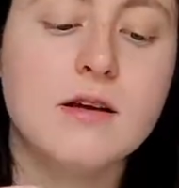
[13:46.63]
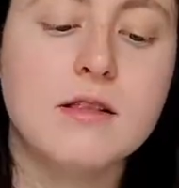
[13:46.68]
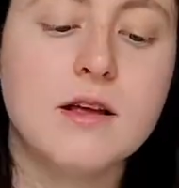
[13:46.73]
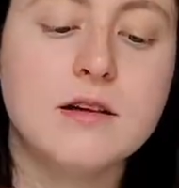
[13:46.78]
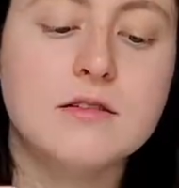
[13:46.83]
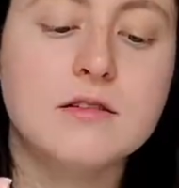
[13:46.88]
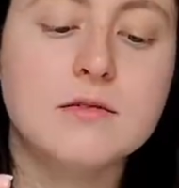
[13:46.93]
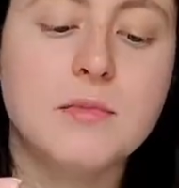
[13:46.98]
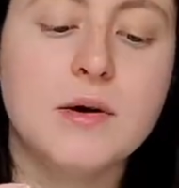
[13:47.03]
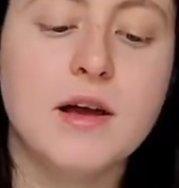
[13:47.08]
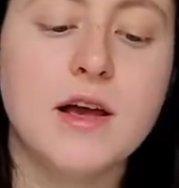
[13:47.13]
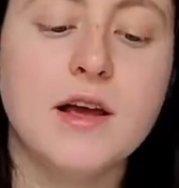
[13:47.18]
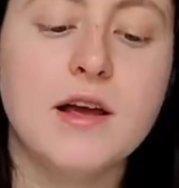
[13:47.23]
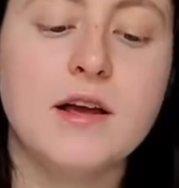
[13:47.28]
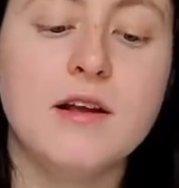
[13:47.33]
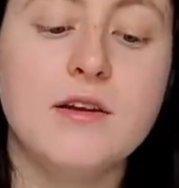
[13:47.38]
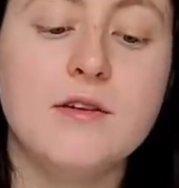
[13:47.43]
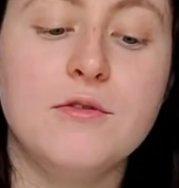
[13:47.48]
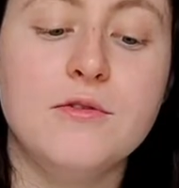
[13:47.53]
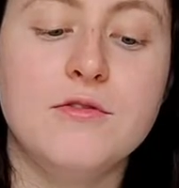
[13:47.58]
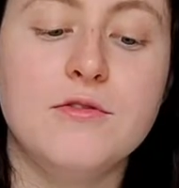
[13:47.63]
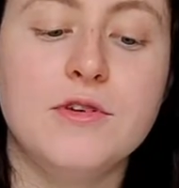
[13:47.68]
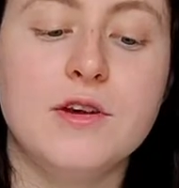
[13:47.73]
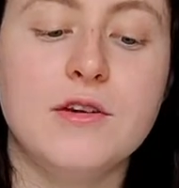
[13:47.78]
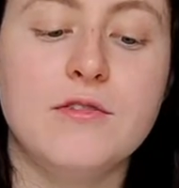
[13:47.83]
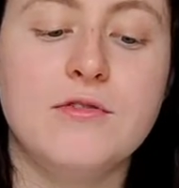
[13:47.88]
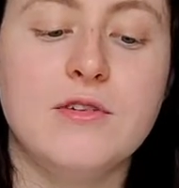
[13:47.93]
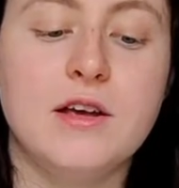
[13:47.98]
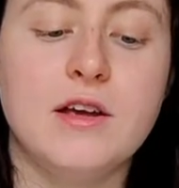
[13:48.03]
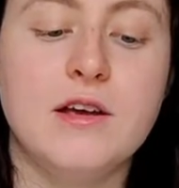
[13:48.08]
That's my
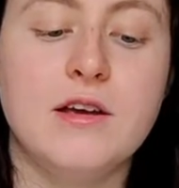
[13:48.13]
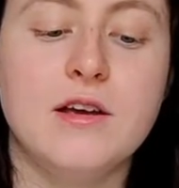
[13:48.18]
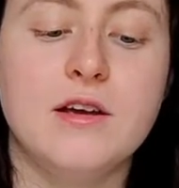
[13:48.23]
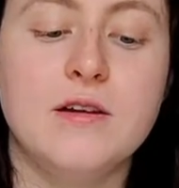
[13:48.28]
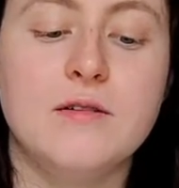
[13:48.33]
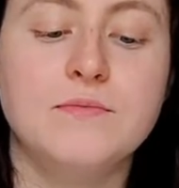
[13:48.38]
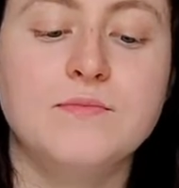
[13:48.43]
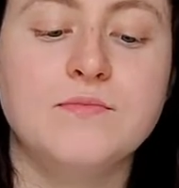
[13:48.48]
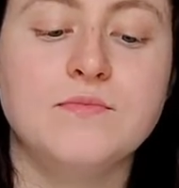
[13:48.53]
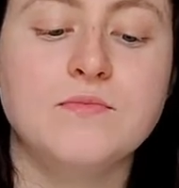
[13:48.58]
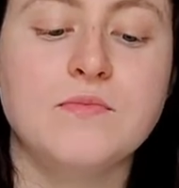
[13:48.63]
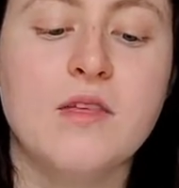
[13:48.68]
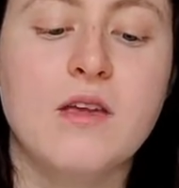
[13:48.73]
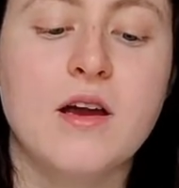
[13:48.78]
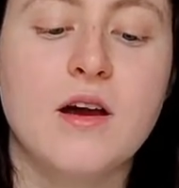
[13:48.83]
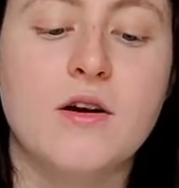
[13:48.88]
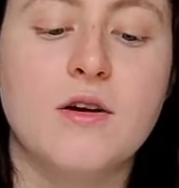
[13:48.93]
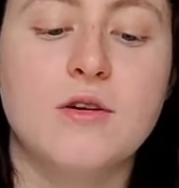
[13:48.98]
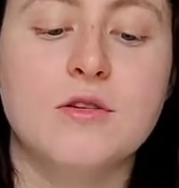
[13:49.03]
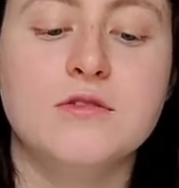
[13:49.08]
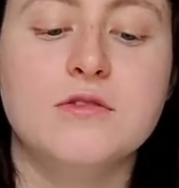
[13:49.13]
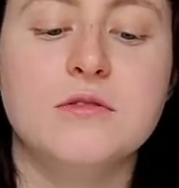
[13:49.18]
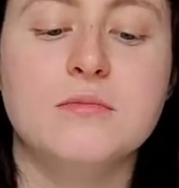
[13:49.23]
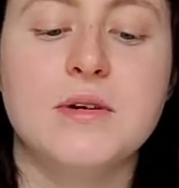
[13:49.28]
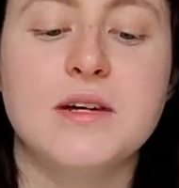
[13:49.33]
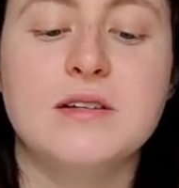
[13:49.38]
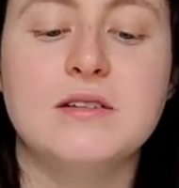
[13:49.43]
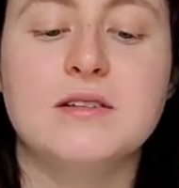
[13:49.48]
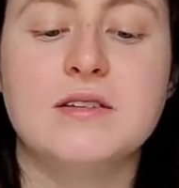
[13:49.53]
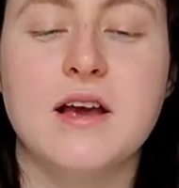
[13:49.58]
gluten-free vegan
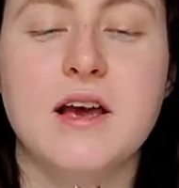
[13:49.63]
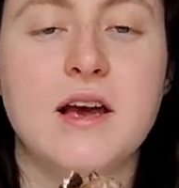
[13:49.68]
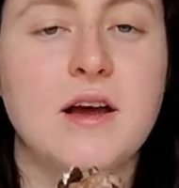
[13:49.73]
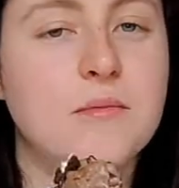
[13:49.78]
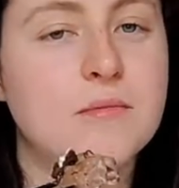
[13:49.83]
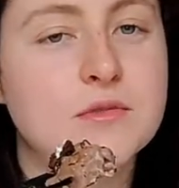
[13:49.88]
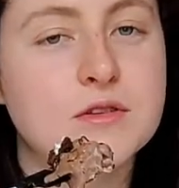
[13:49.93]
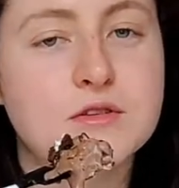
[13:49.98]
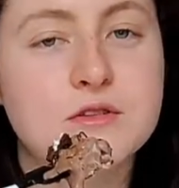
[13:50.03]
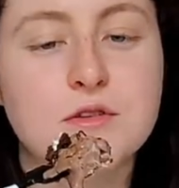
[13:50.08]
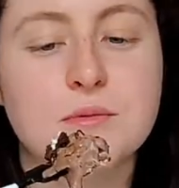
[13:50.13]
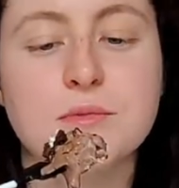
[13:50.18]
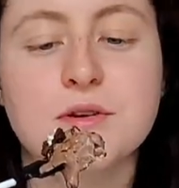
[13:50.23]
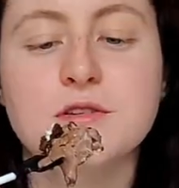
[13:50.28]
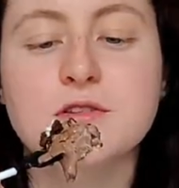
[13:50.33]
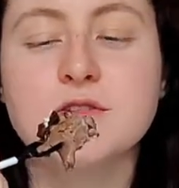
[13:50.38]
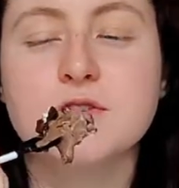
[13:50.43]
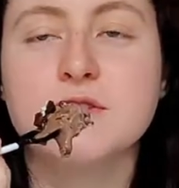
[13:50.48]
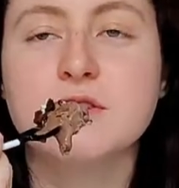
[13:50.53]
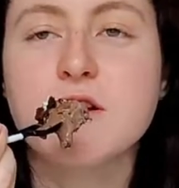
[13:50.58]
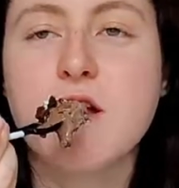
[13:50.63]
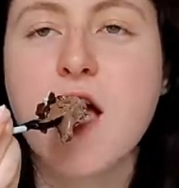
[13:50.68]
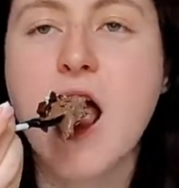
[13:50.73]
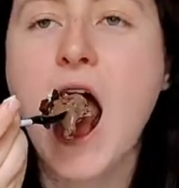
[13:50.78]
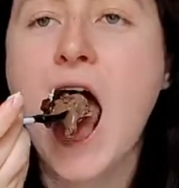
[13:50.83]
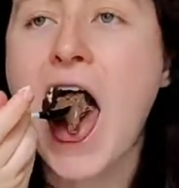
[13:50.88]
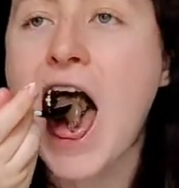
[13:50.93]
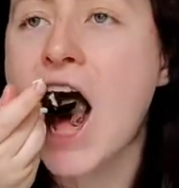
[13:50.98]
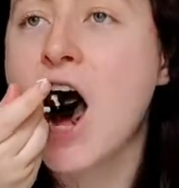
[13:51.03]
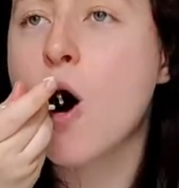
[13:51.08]
ultimate summer sundae.